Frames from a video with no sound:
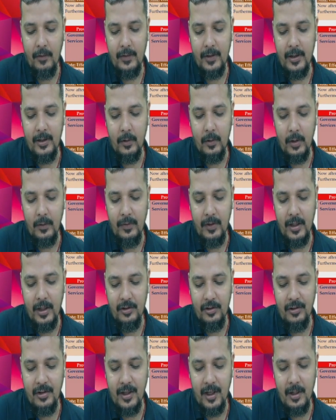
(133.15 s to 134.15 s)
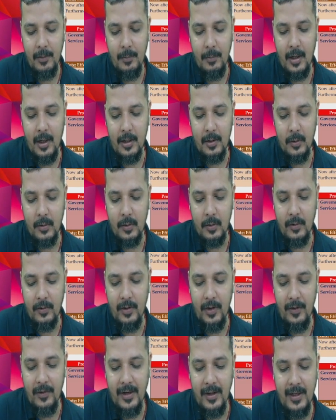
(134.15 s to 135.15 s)
with notification
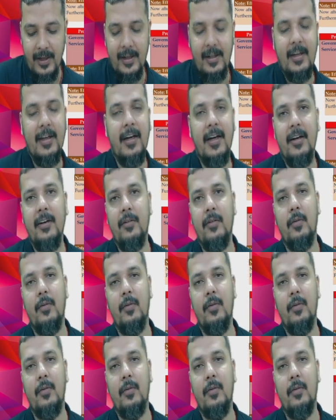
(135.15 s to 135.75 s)
10/2017 IT rate.